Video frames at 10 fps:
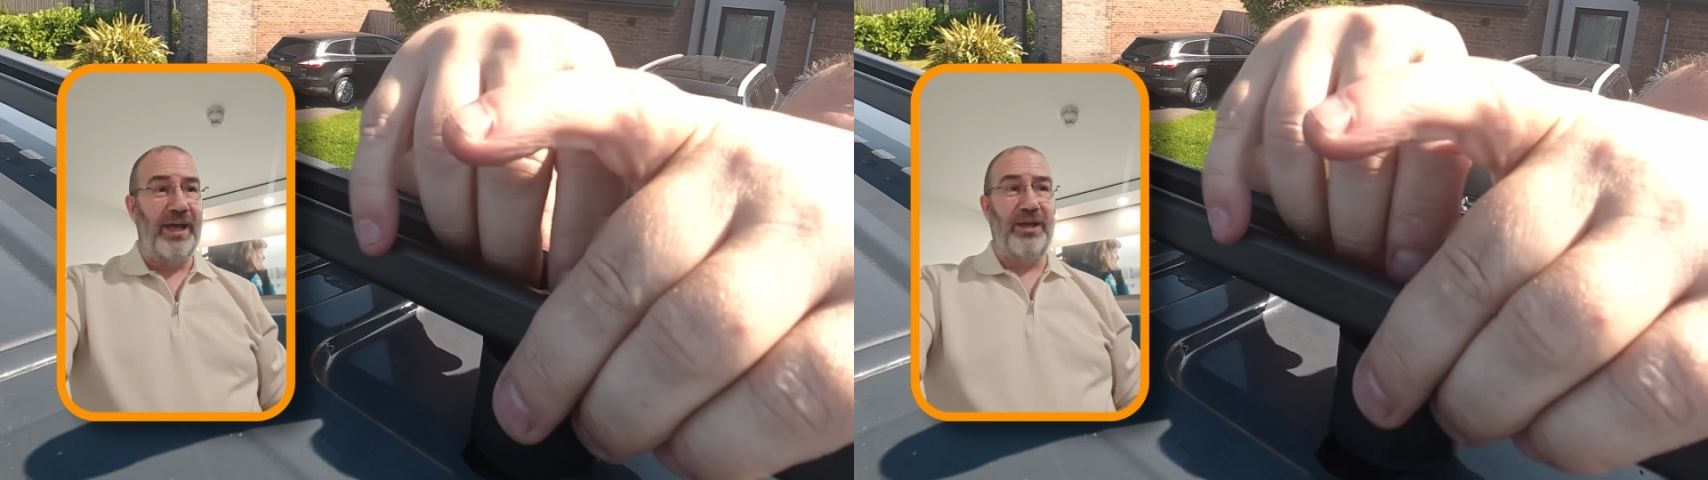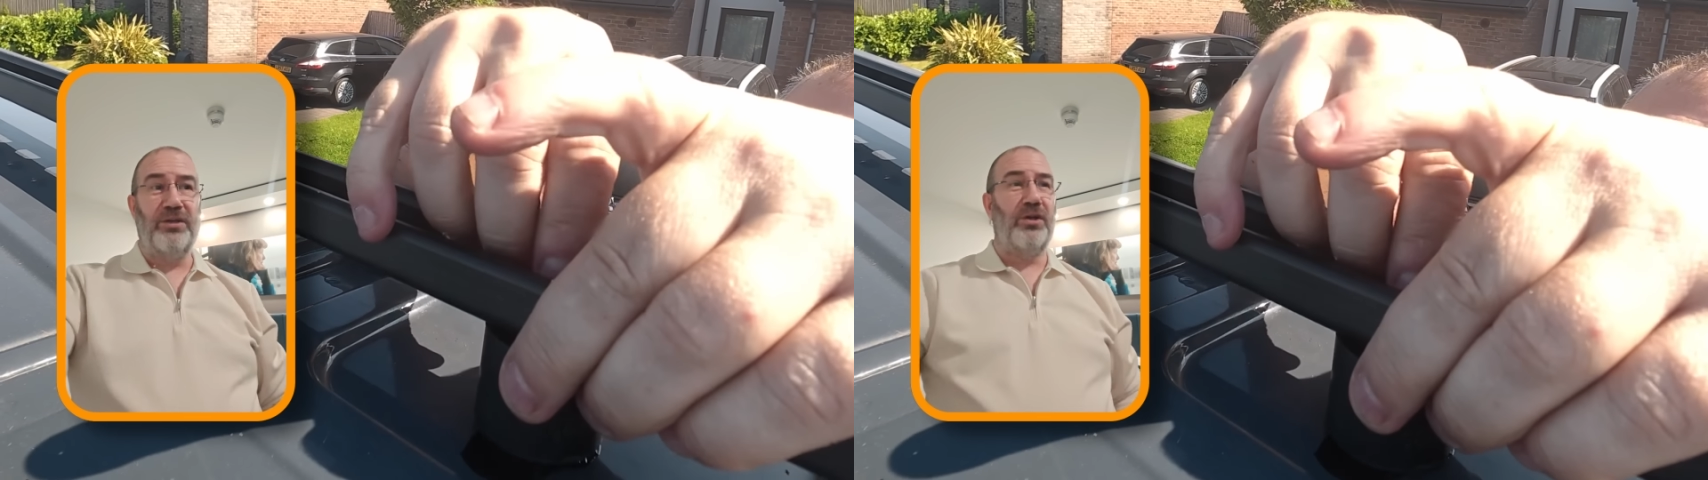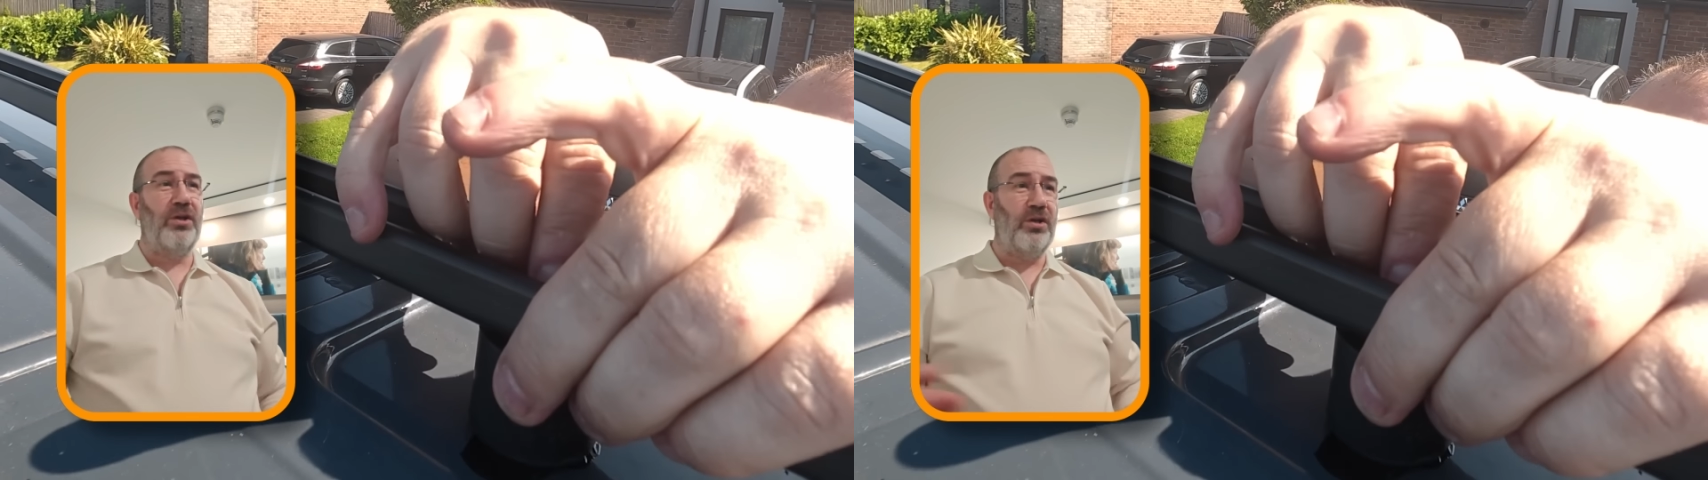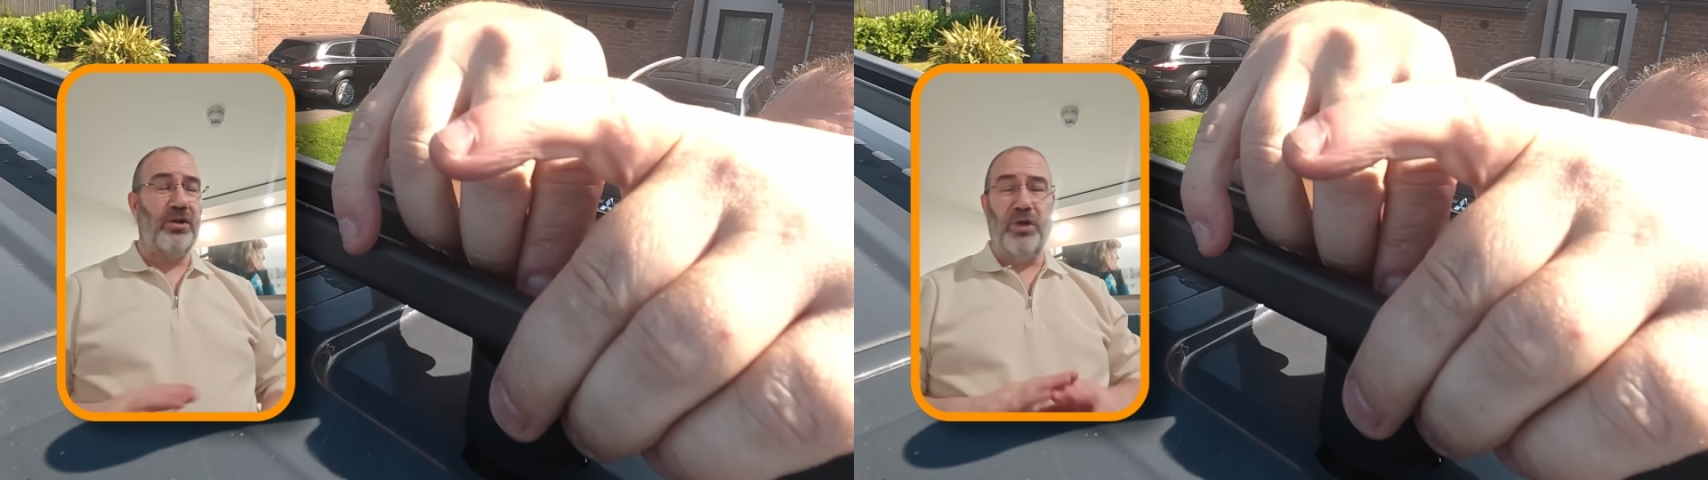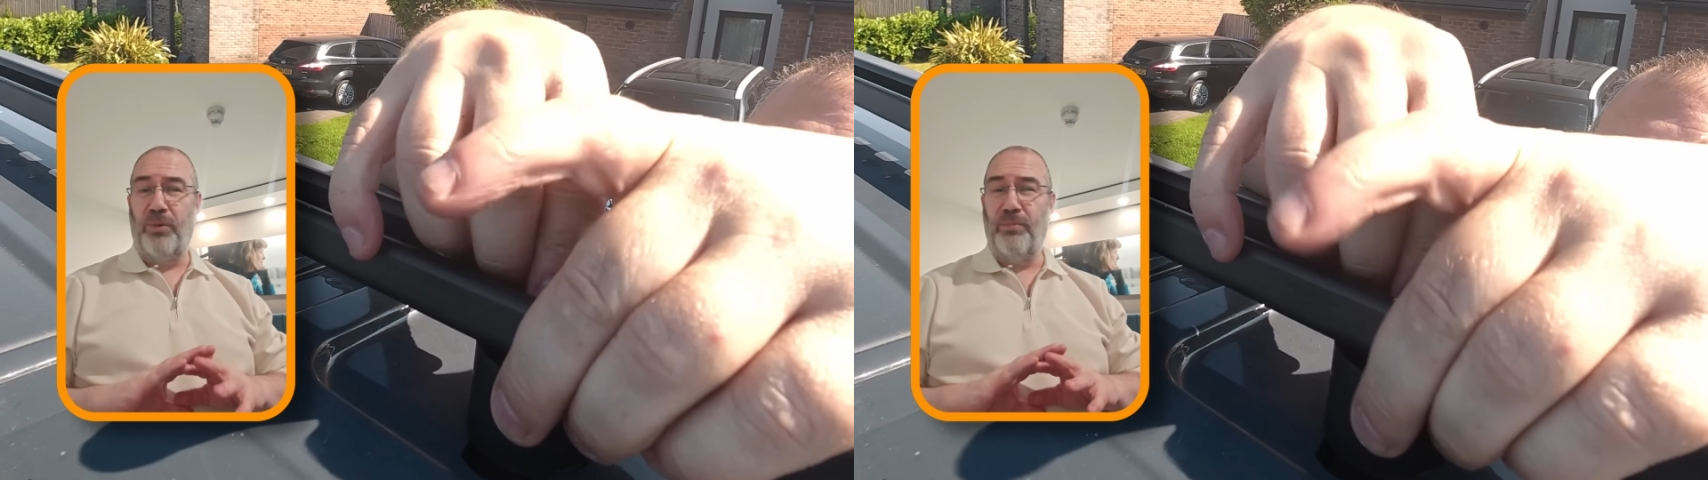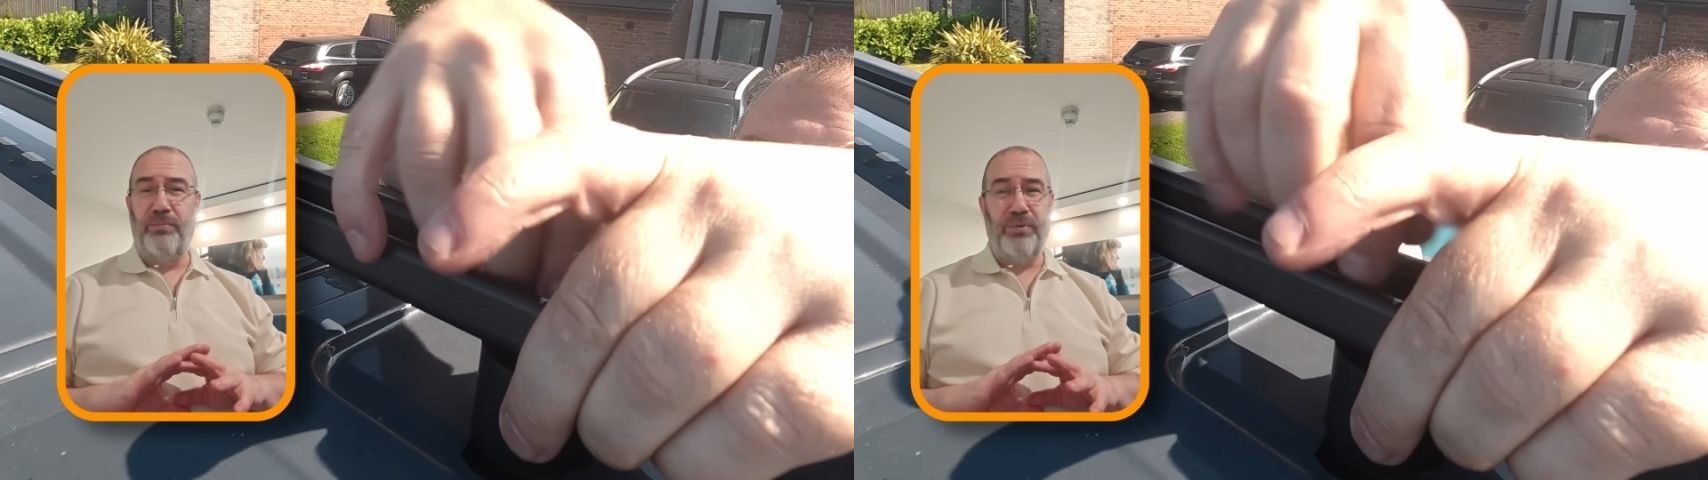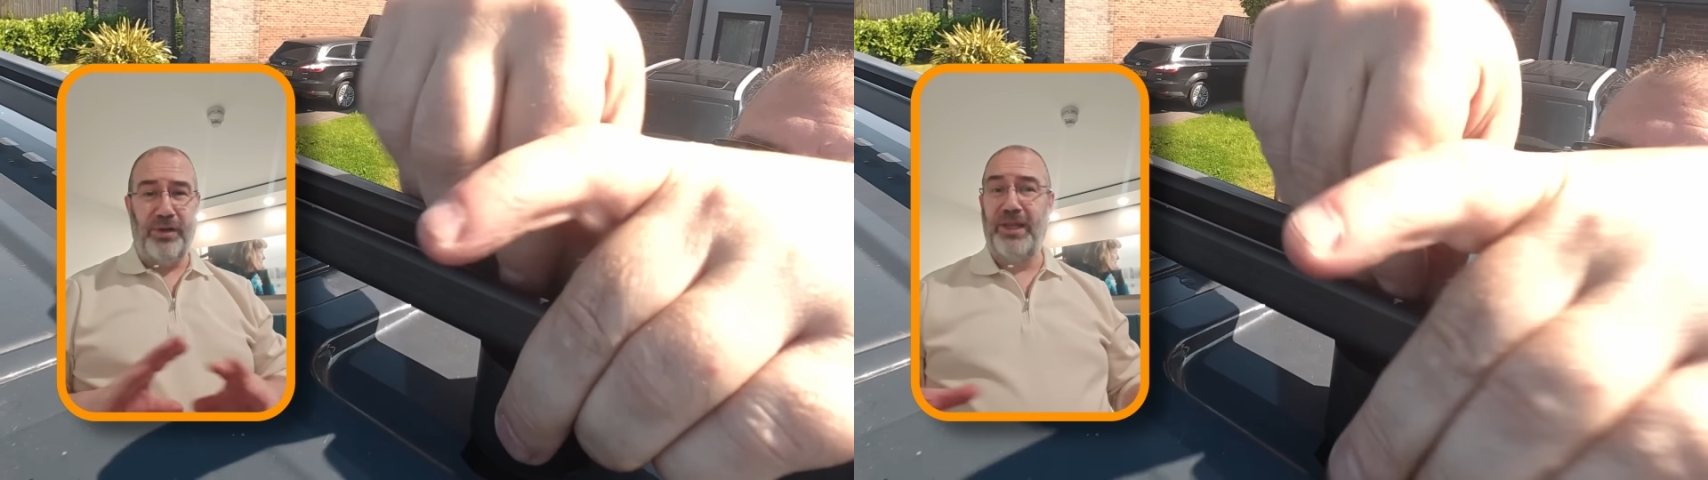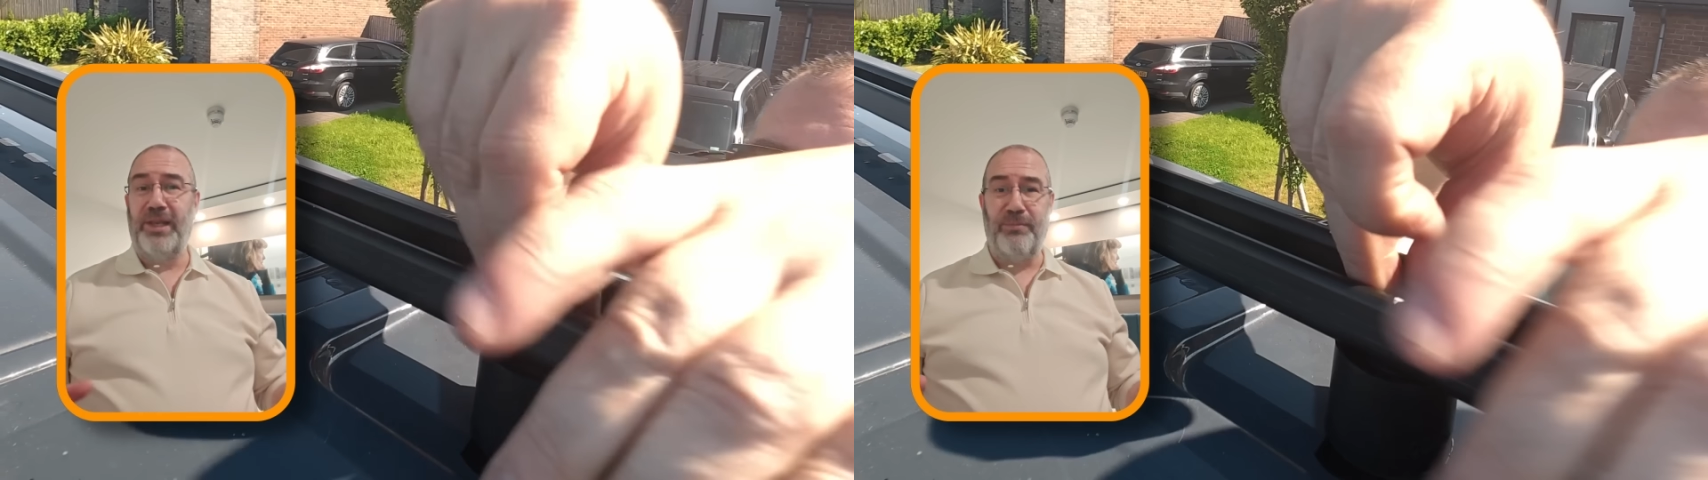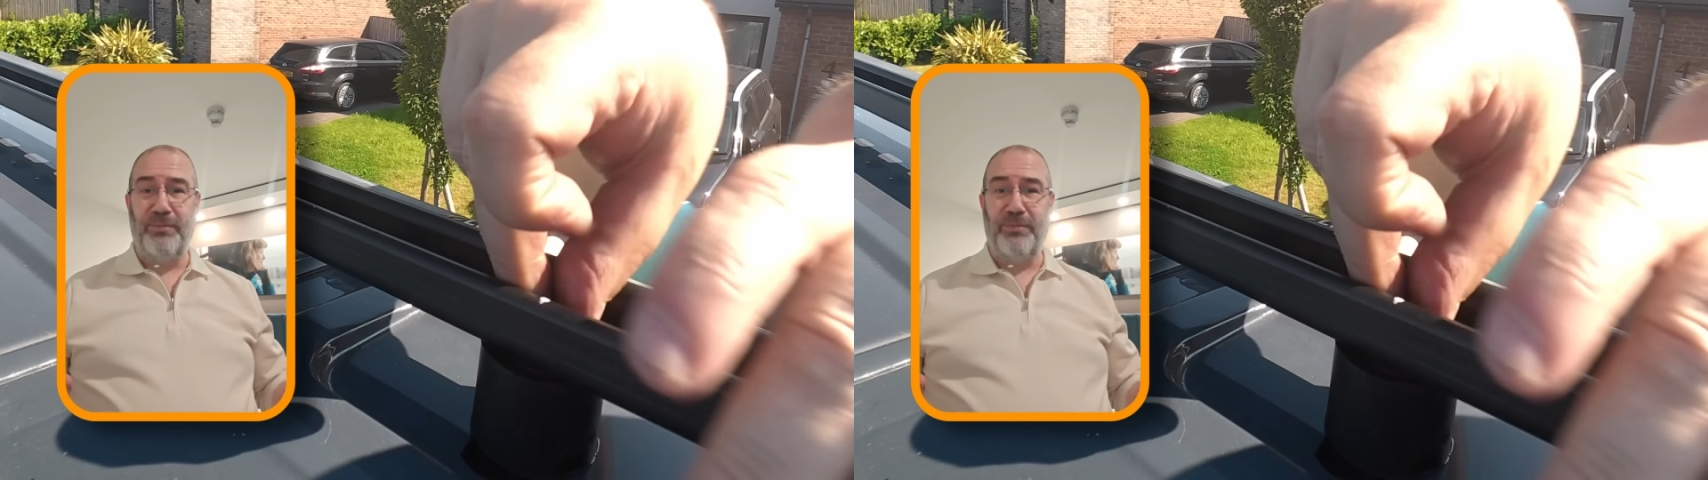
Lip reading: I had completely